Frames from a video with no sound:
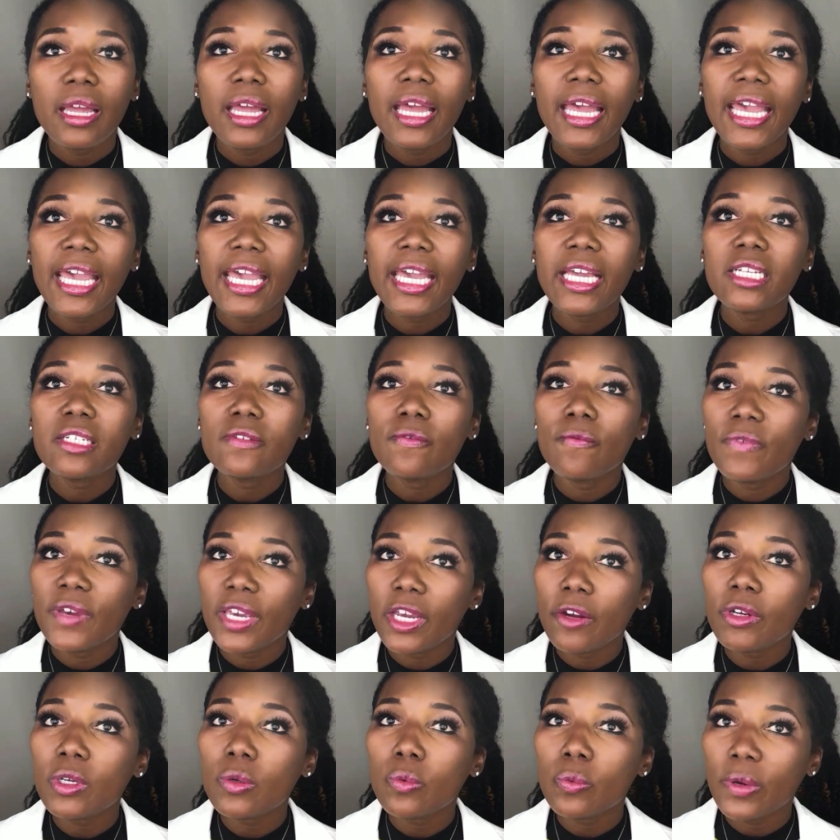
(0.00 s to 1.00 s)
And
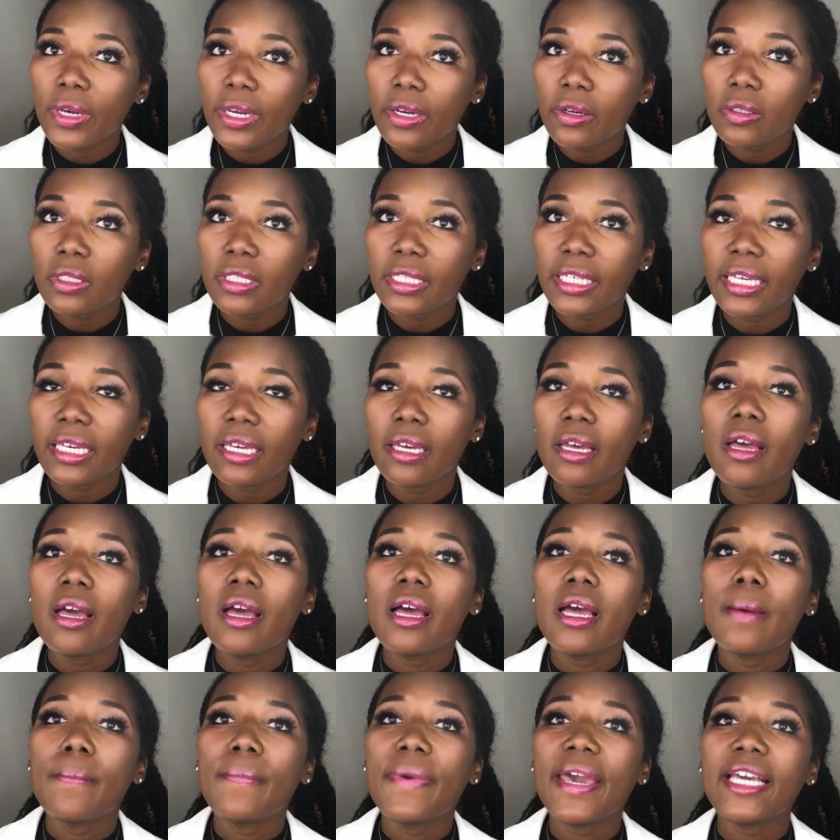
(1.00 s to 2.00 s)
very rarely
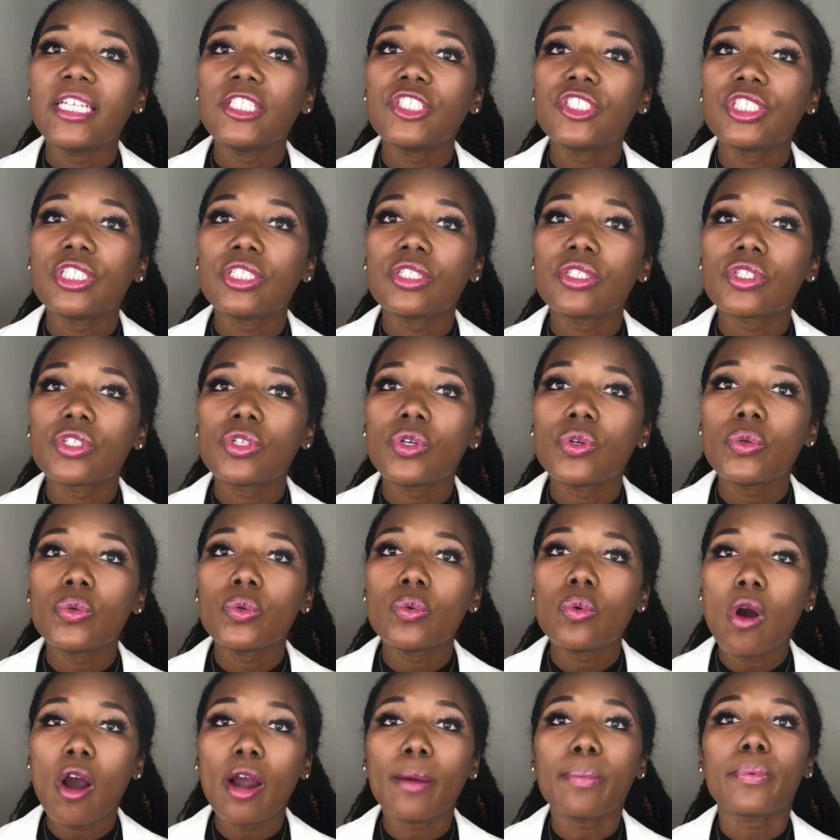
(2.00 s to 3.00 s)
patients
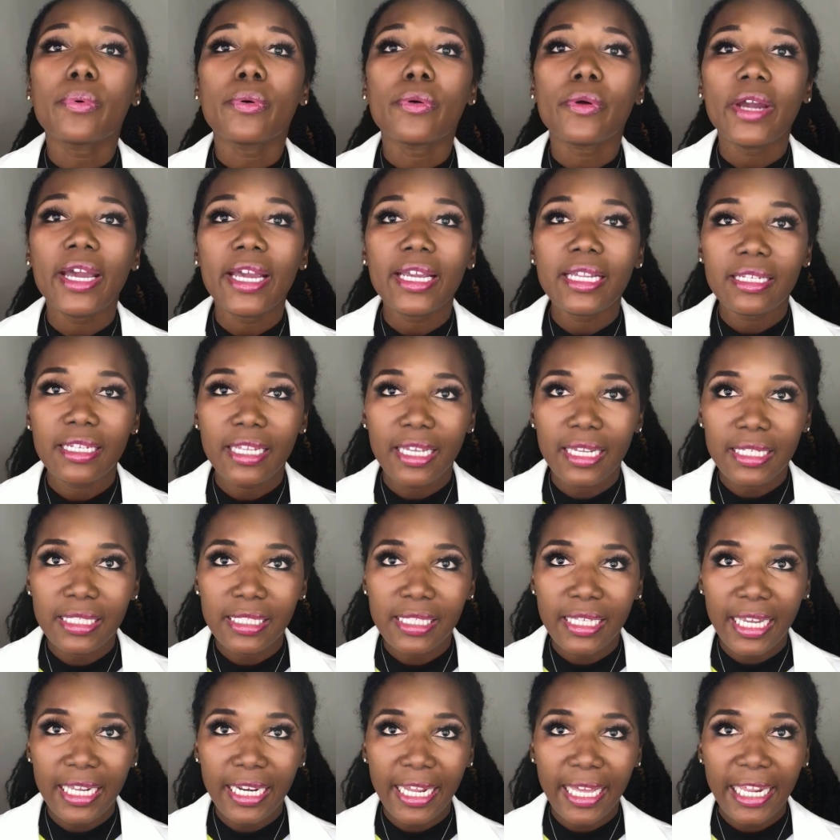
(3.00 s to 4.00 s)
who are pregnant
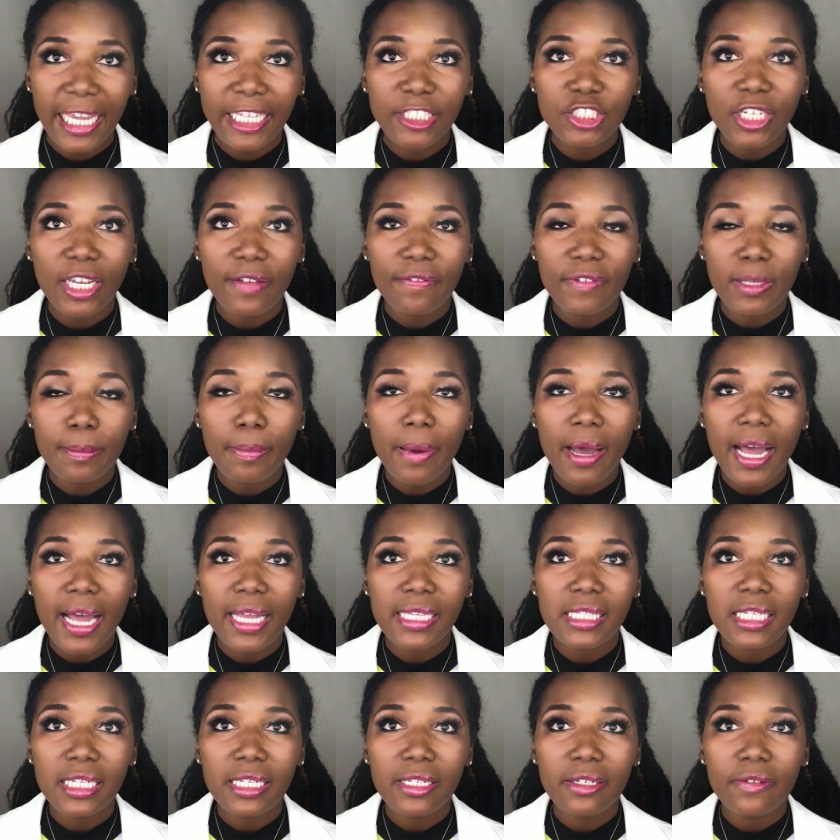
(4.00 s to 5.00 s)
and HIV
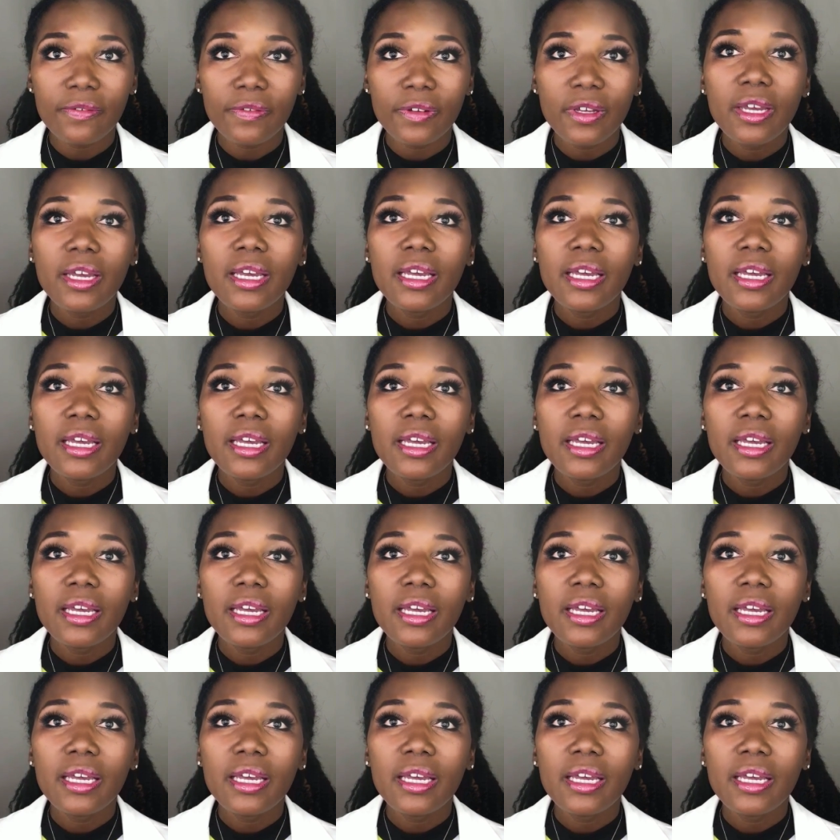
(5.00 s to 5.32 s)
positive